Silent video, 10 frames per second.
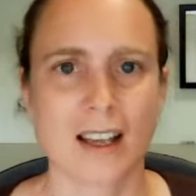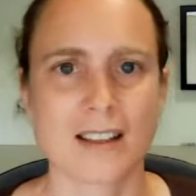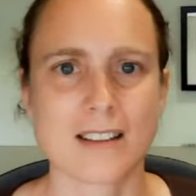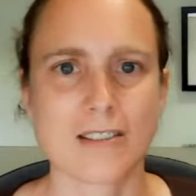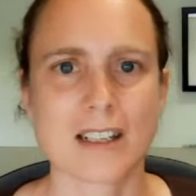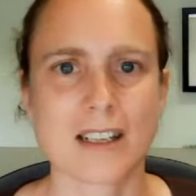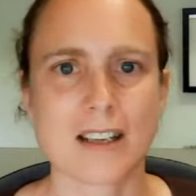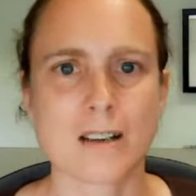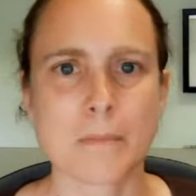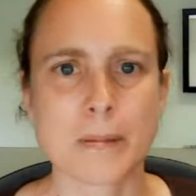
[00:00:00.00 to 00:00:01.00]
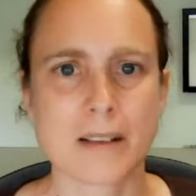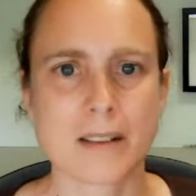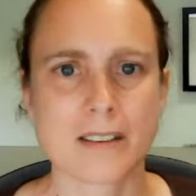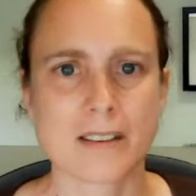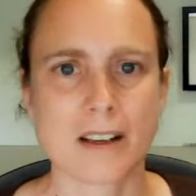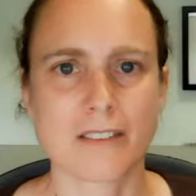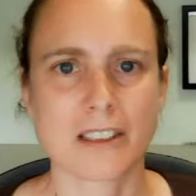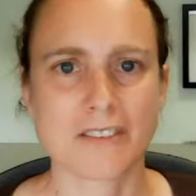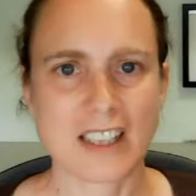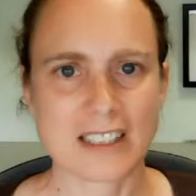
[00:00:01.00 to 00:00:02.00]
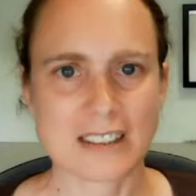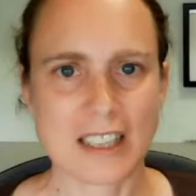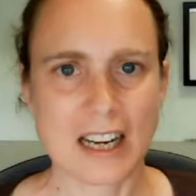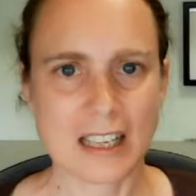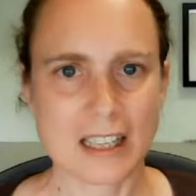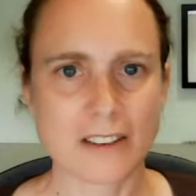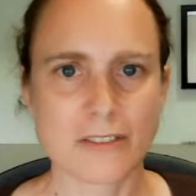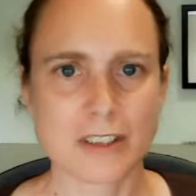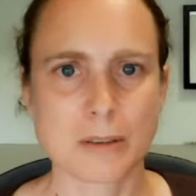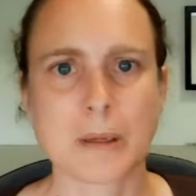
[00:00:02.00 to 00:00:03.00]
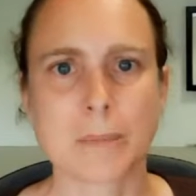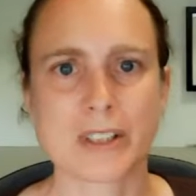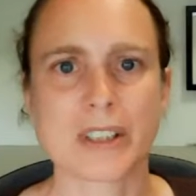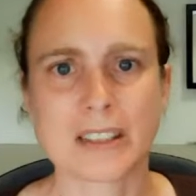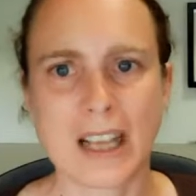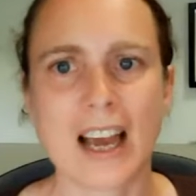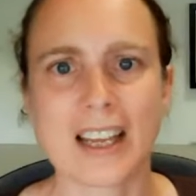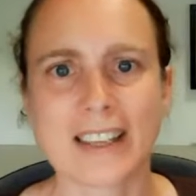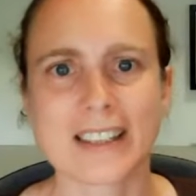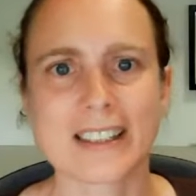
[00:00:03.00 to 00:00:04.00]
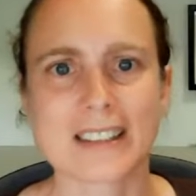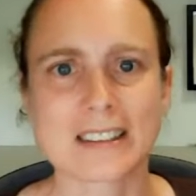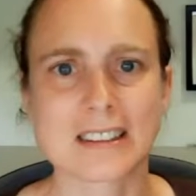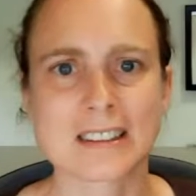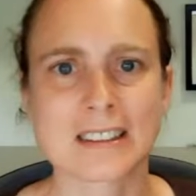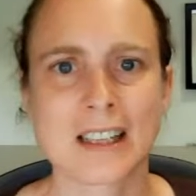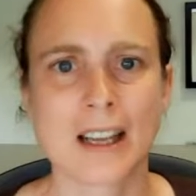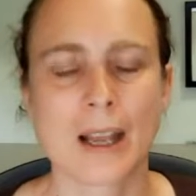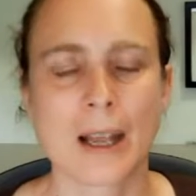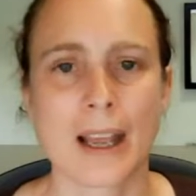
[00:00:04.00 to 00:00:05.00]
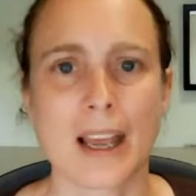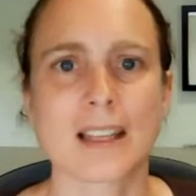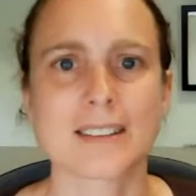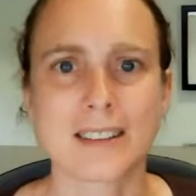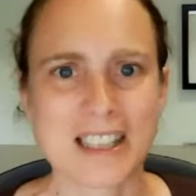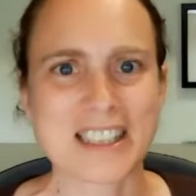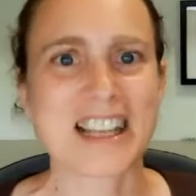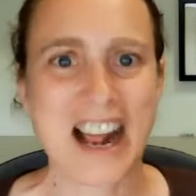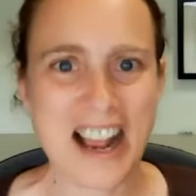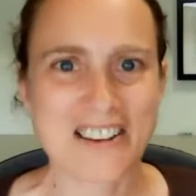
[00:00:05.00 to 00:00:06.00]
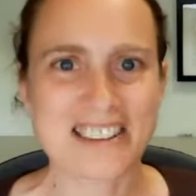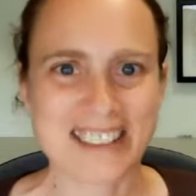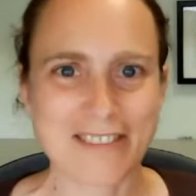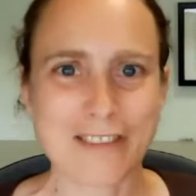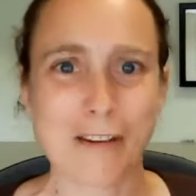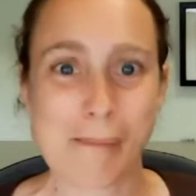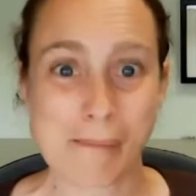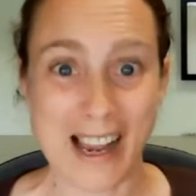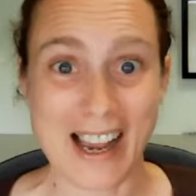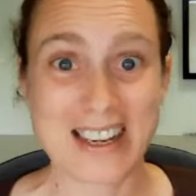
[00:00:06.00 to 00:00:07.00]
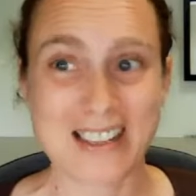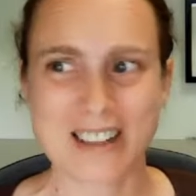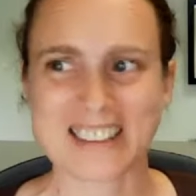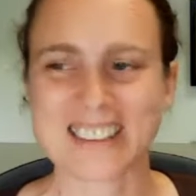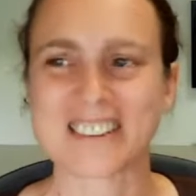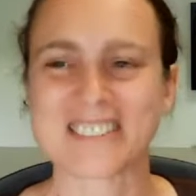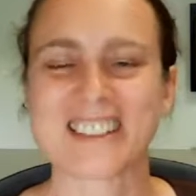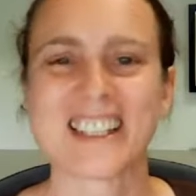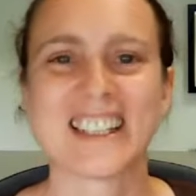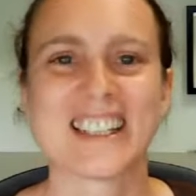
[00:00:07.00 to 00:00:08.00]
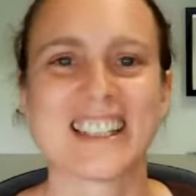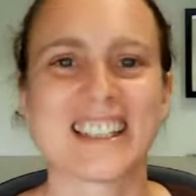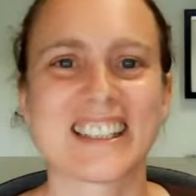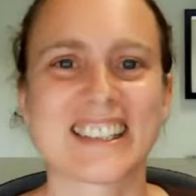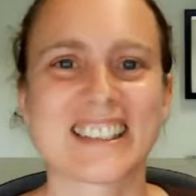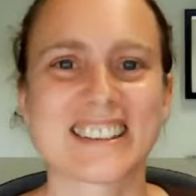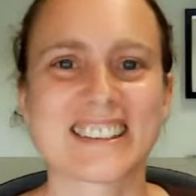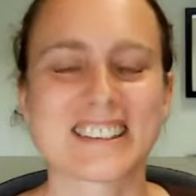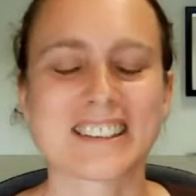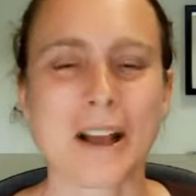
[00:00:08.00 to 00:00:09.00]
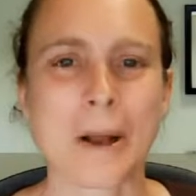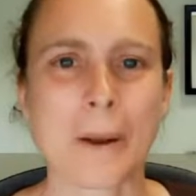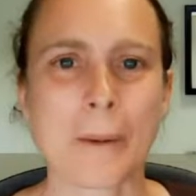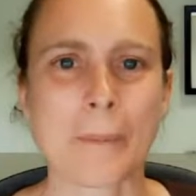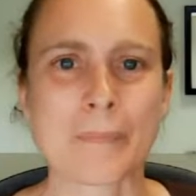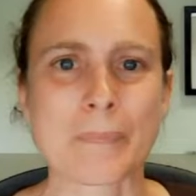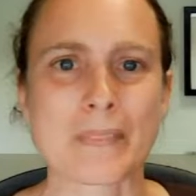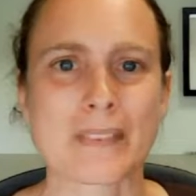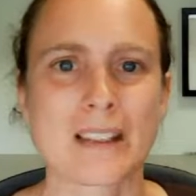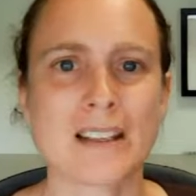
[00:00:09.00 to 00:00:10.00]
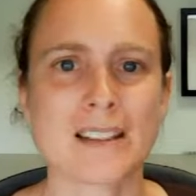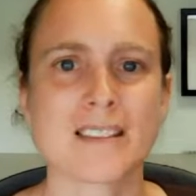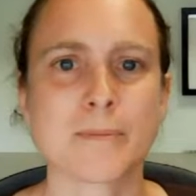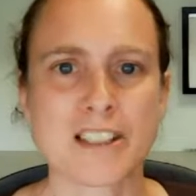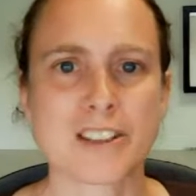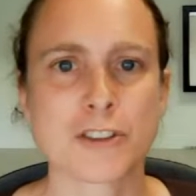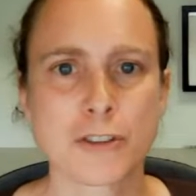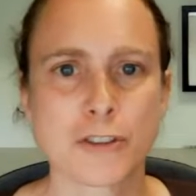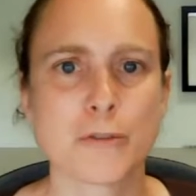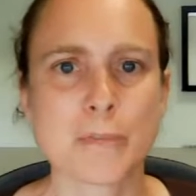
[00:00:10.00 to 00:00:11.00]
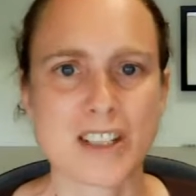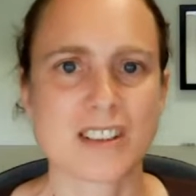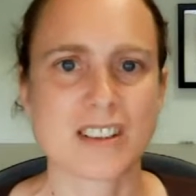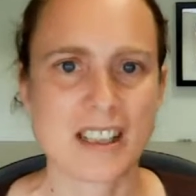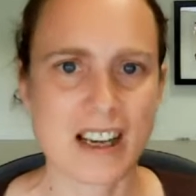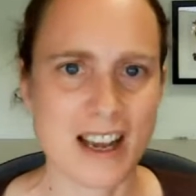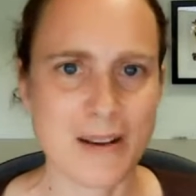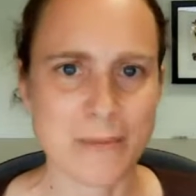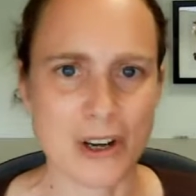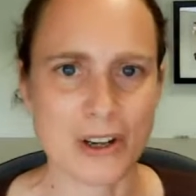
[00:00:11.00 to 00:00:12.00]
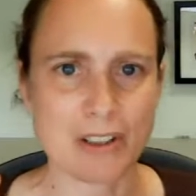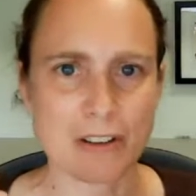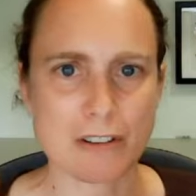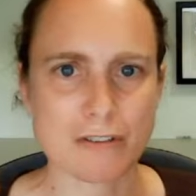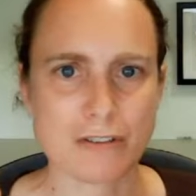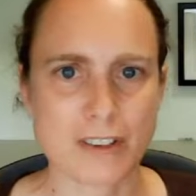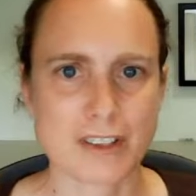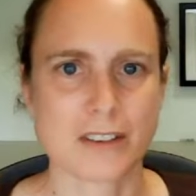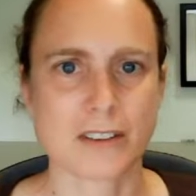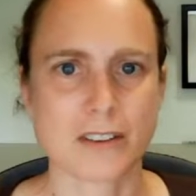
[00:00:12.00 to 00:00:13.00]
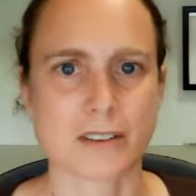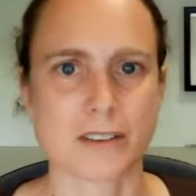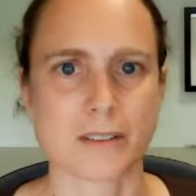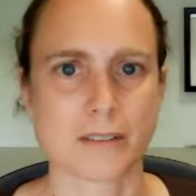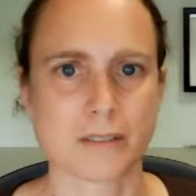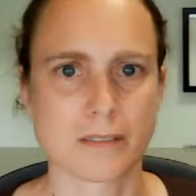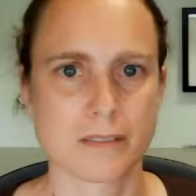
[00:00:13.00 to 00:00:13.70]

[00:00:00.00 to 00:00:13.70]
And so another piece of advice that I give to people a lot is, and something that I always have to remind myself, is not to spend too much time on your physical